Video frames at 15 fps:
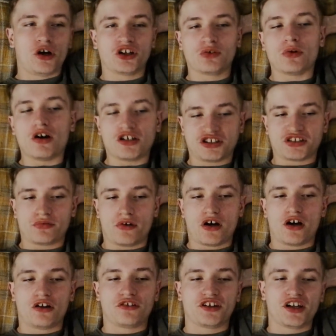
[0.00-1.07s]
put the washer
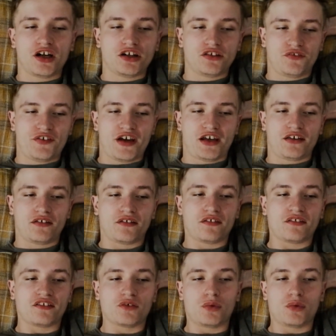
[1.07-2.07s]
on, did all the things,